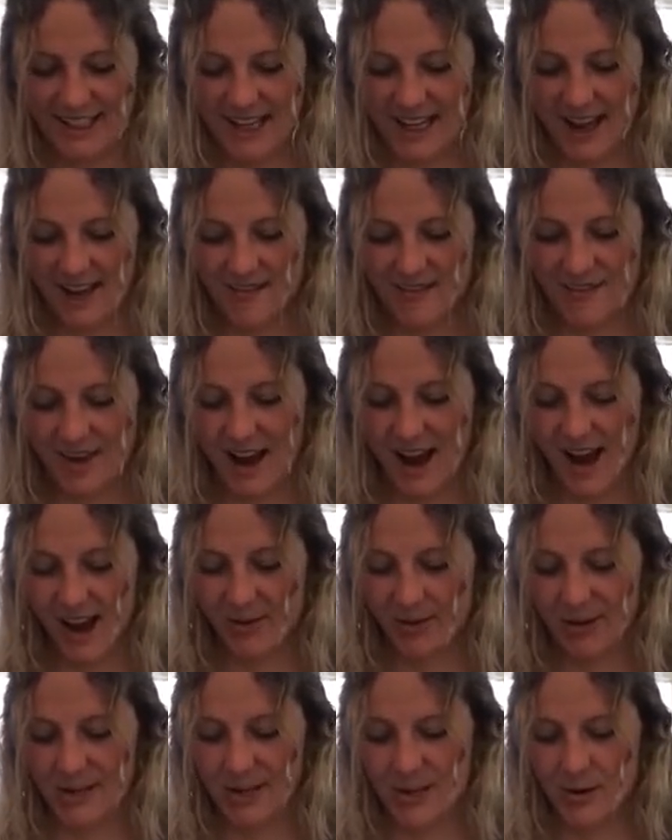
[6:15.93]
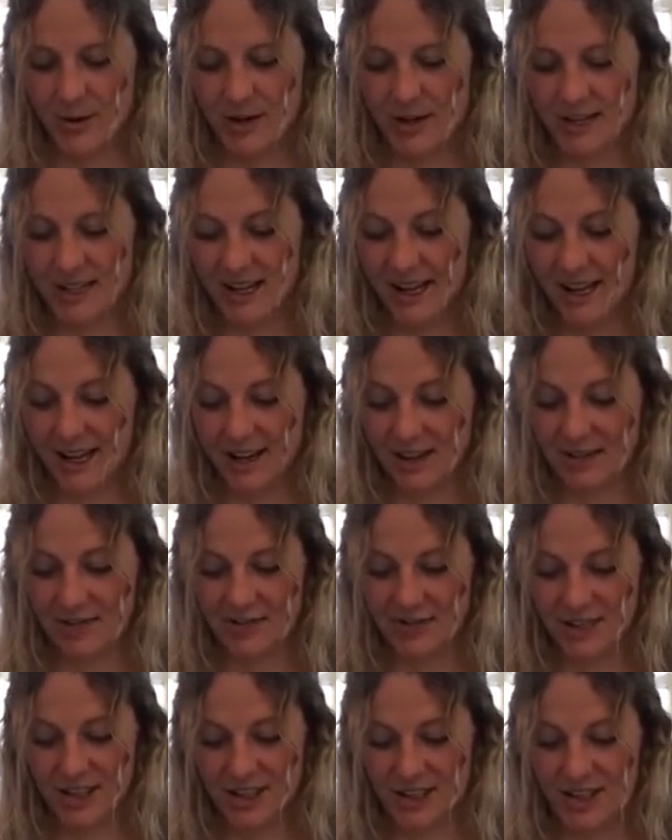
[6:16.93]
If not, when you are done,
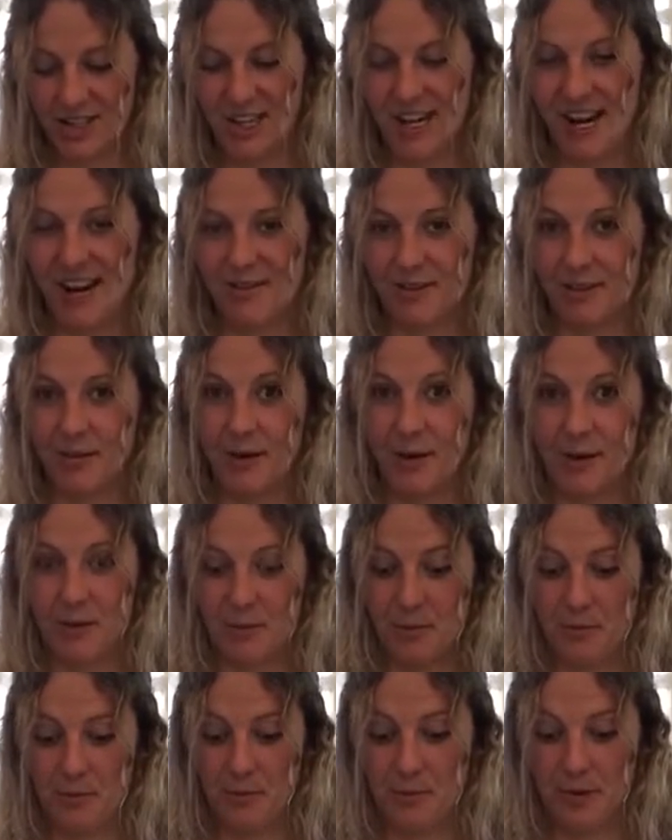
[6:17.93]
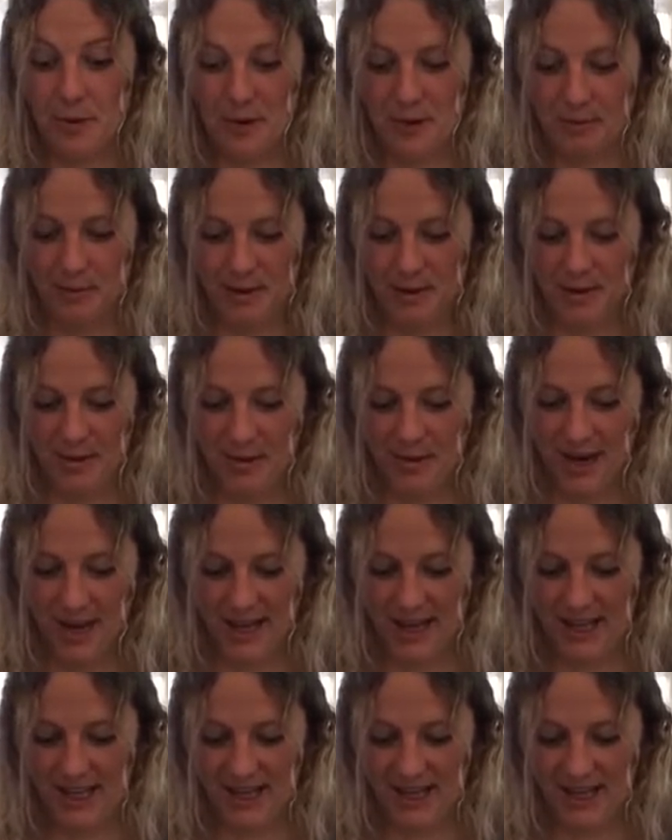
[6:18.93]
for sure everyone will be awake.